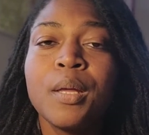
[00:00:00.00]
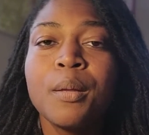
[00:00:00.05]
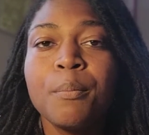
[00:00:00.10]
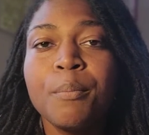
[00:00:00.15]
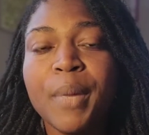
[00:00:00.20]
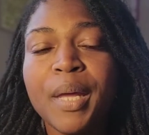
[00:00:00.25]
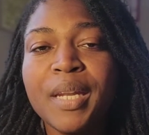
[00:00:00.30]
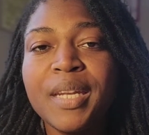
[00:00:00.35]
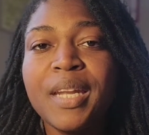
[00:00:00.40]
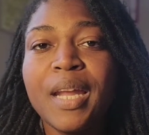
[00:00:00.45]

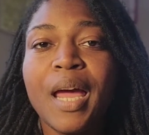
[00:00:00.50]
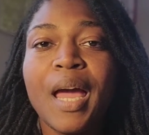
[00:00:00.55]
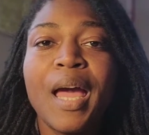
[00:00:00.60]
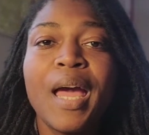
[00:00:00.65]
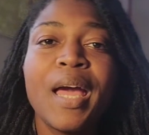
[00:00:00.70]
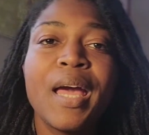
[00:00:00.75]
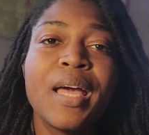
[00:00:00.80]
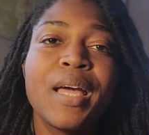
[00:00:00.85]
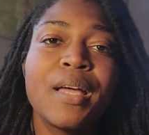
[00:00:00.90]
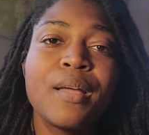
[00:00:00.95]

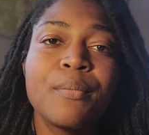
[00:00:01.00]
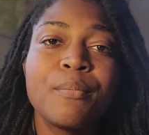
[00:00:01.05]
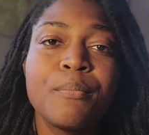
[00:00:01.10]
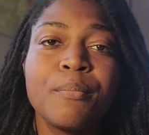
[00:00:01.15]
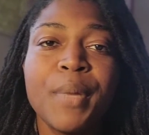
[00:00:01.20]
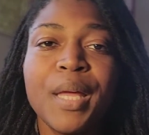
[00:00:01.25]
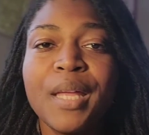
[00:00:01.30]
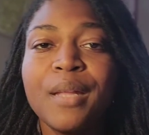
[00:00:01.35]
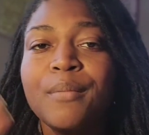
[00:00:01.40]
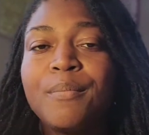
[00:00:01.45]
midday
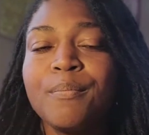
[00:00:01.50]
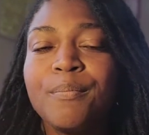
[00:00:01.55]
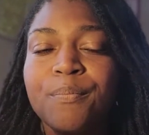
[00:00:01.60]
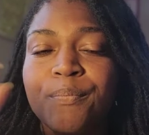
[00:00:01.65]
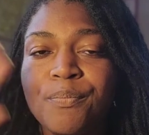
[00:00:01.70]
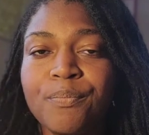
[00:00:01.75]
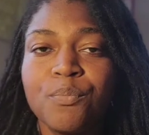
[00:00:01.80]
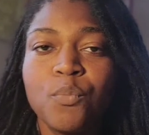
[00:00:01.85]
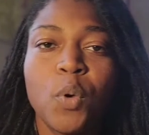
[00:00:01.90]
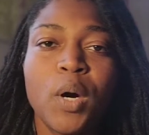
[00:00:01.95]
mid
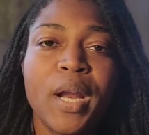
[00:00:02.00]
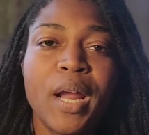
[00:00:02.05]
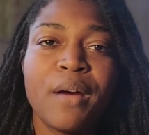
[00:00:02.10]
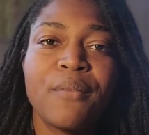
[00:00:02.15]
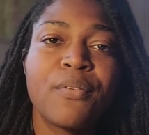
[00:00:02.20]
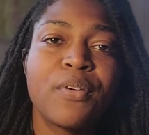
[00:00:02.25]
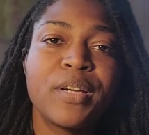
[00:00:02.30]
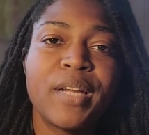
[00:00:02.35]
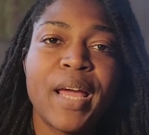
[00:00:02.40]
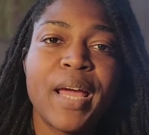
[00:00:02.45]

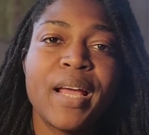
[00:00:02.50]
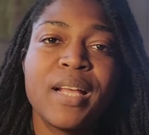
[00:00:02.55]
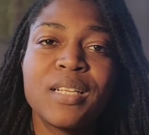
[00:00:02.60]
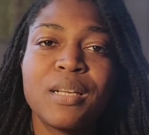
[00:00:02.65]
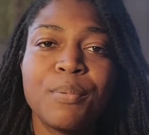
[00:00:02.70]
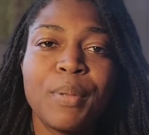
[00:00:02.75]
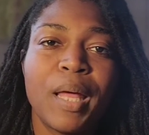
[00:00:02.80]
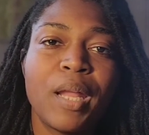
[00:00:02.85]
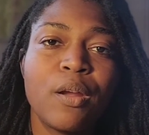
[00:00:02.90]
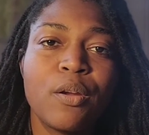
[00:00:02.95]
whatever days
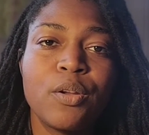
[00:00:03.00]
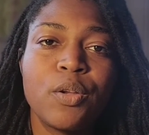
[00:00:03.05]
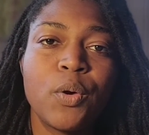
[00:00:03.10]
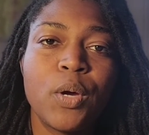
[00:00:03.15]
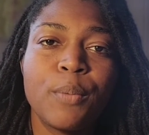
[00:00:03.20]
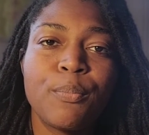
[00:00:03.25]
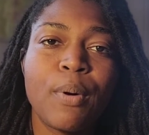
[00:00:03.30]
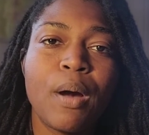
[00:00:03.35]
I plan on doing.